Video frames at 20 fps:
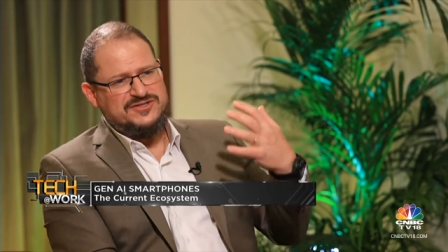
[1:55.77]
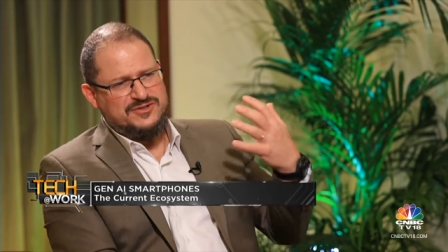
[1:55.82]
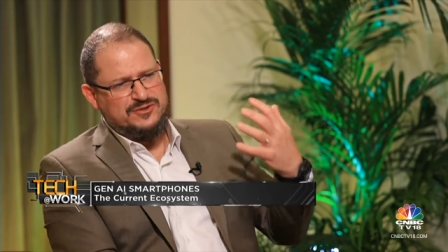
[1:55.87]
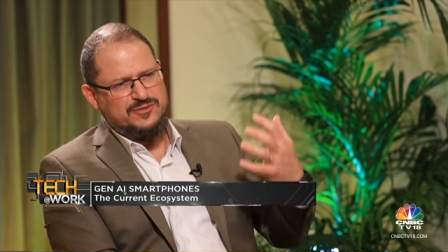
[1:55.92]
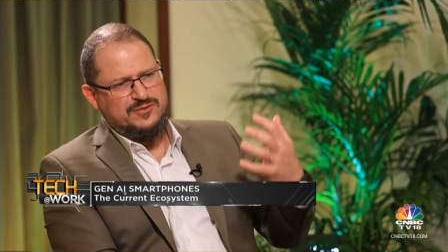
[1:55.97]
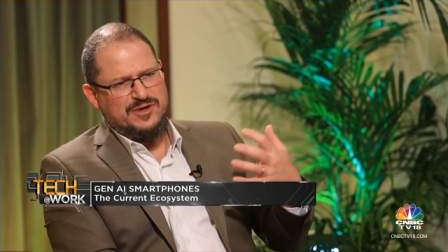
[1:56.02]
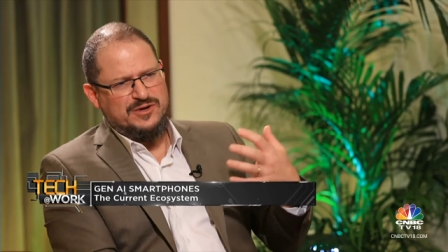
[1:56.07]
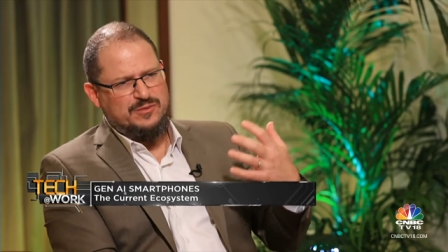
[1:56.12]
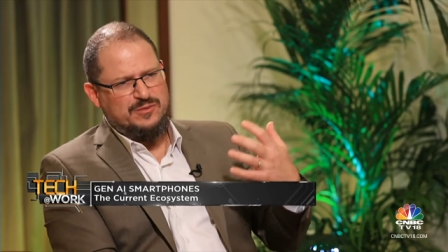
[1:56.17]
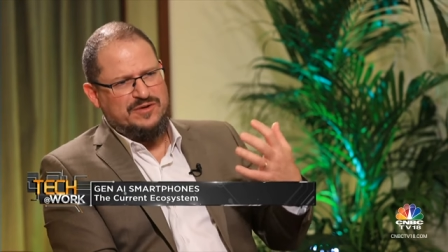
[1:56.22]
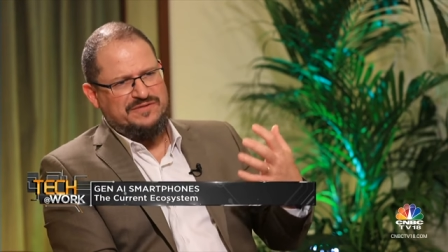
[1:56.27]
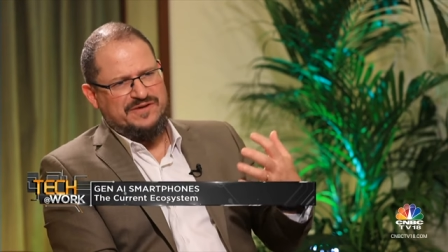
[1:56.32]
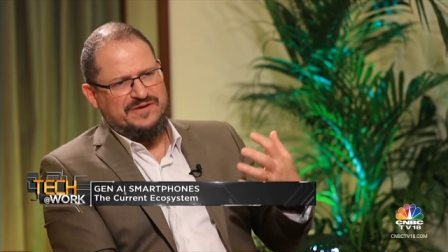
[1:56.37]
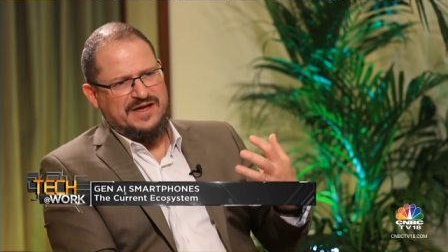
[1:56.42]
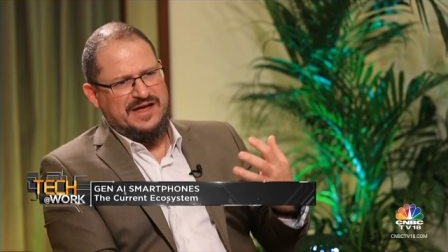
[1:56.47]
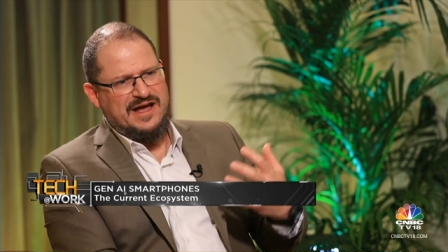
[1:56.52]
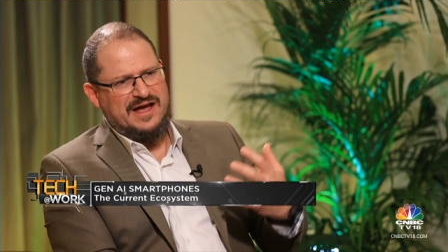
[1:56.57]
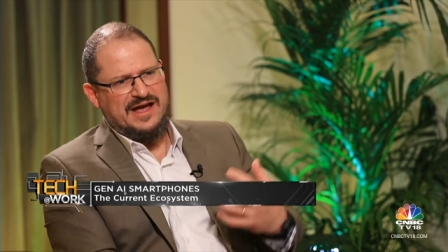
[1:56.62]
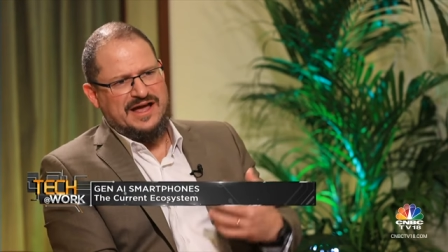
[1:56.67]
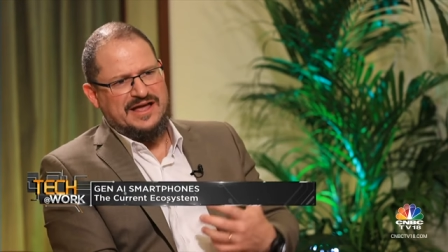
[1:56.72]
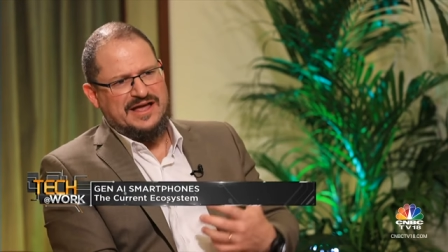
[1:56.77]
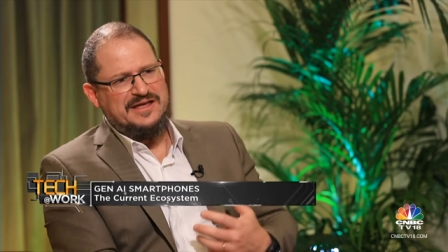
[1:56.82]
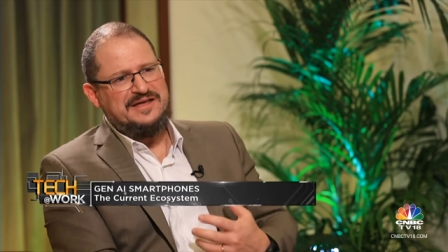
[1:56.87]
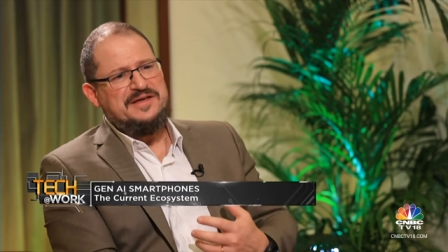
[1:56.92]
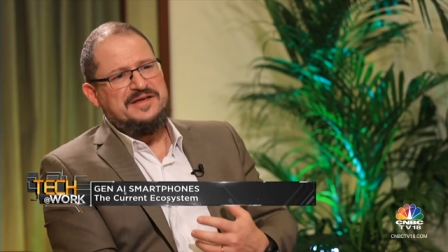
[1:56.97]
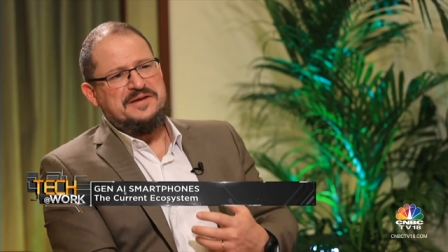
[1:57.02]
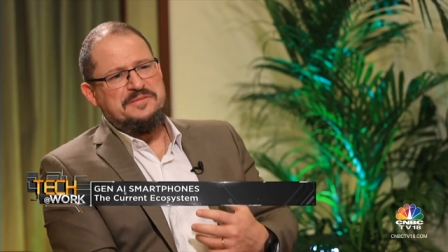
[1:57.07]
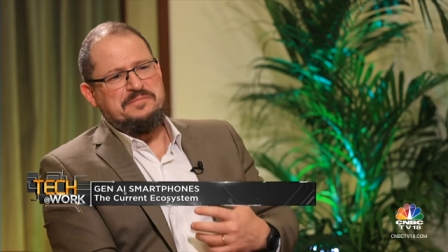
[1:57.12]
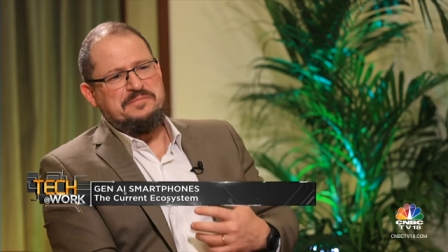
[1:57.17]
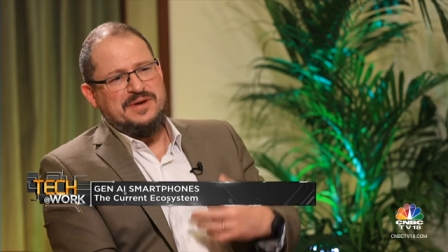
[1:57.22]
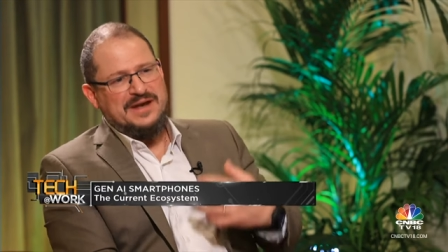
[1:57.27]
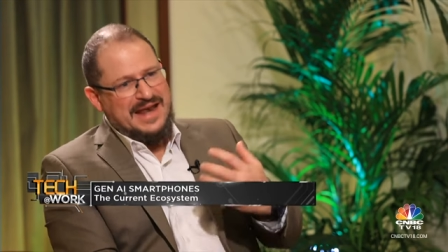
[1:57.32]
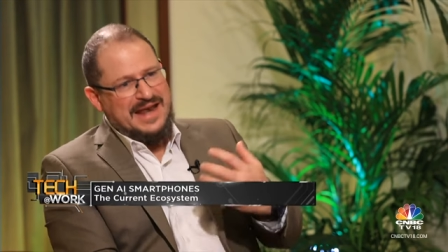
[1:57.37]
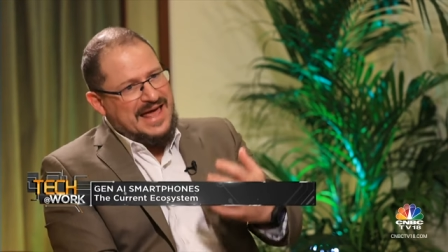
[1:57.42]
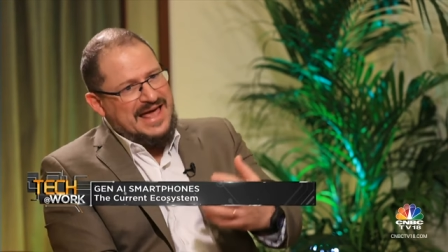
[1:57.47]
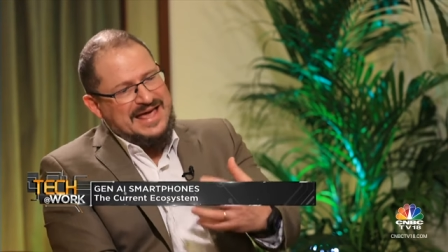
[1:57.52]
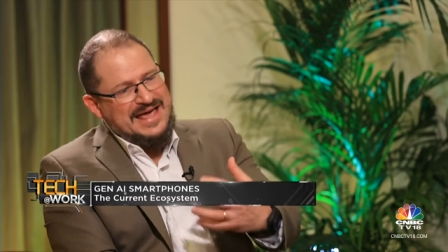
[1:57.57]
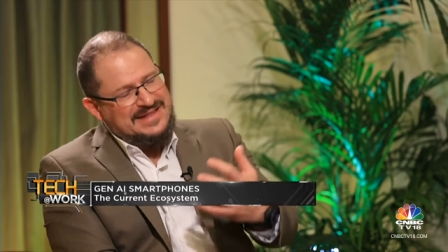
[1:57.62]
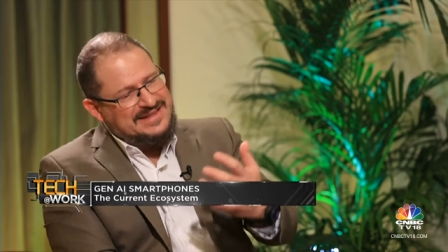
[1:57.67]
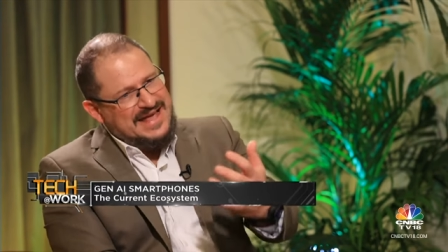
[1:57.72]
doing with A I, but
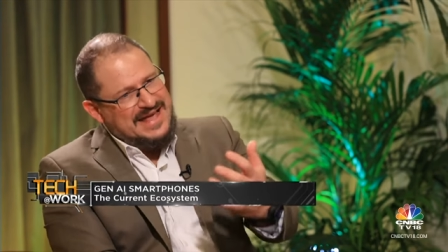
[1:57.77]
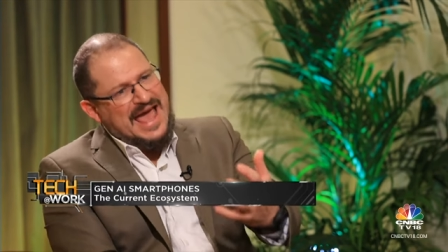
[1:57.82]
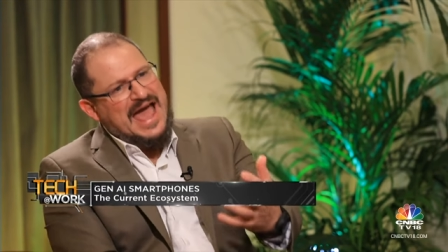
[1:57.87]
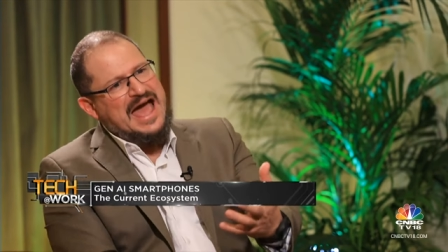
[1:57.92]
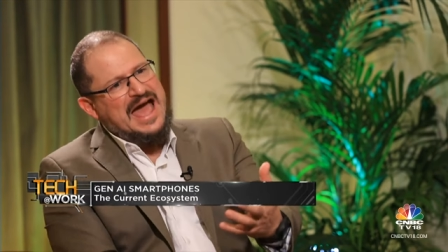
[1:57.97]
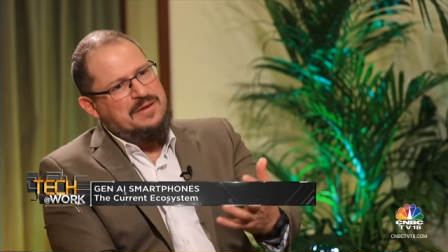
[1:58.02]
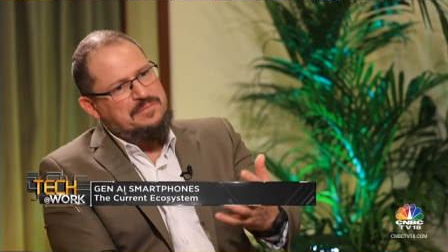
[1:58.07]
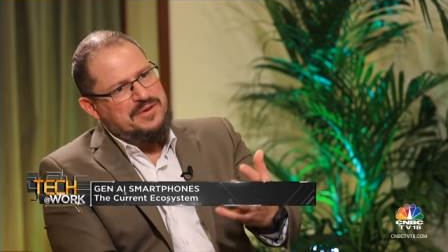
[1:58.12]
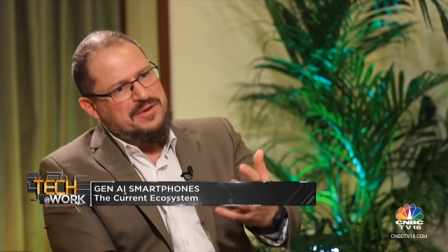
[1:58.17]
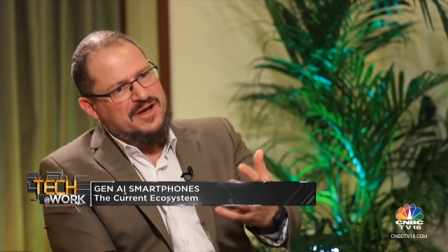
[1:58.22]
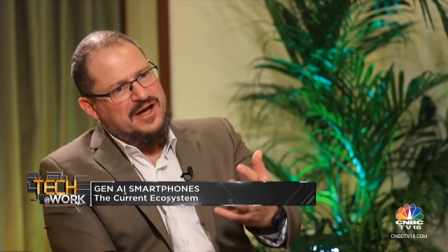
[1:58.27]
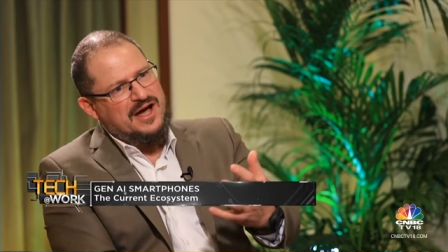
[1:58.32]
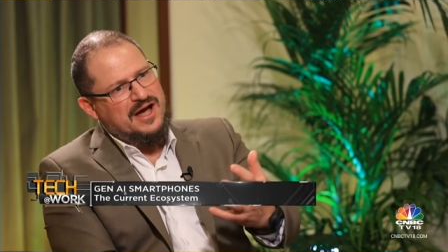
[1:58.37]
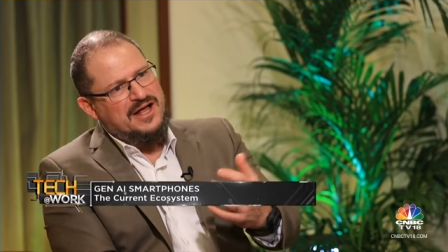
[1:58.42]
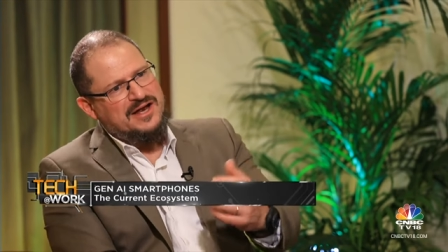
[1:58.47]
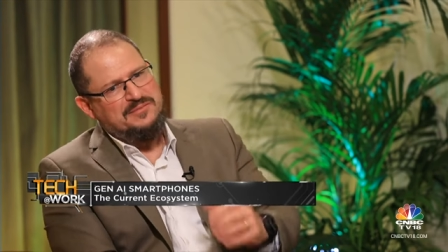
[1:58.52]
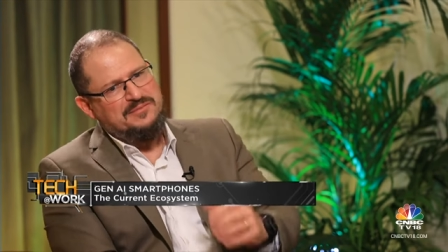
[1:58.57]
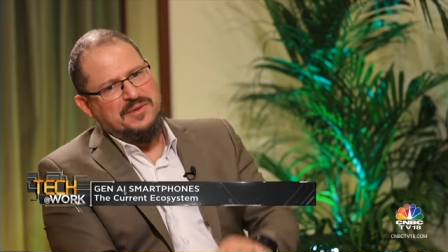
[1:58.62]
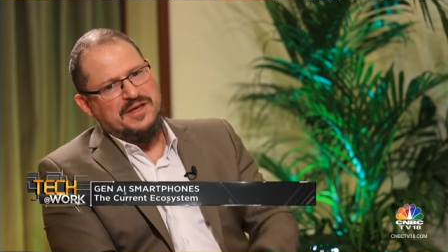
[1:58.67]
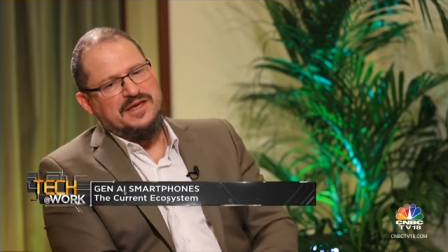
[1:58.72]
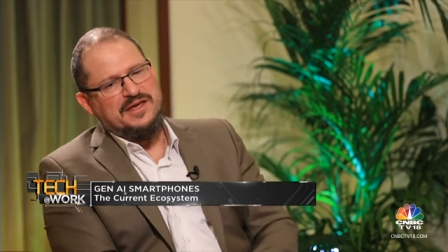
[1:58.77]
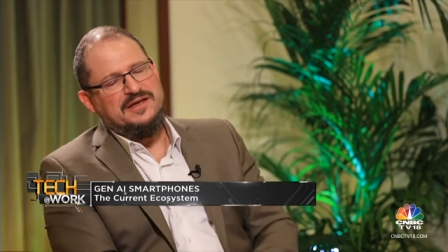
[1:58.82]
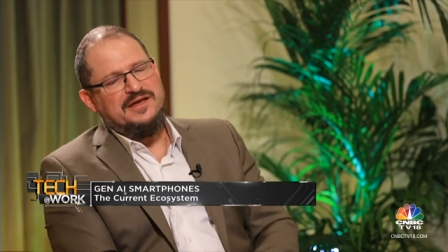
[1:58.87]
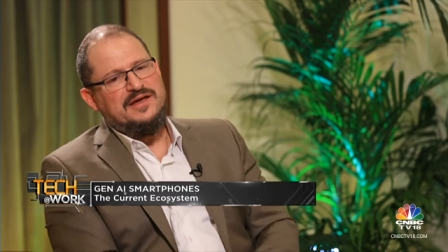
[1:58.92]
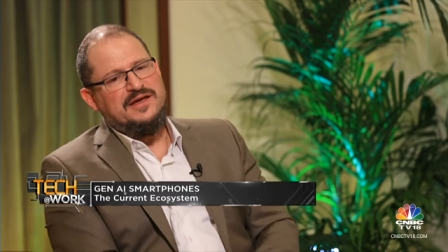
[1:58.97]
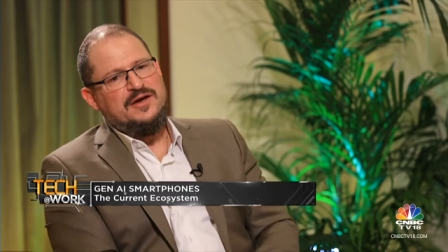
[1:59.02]
like the app economy,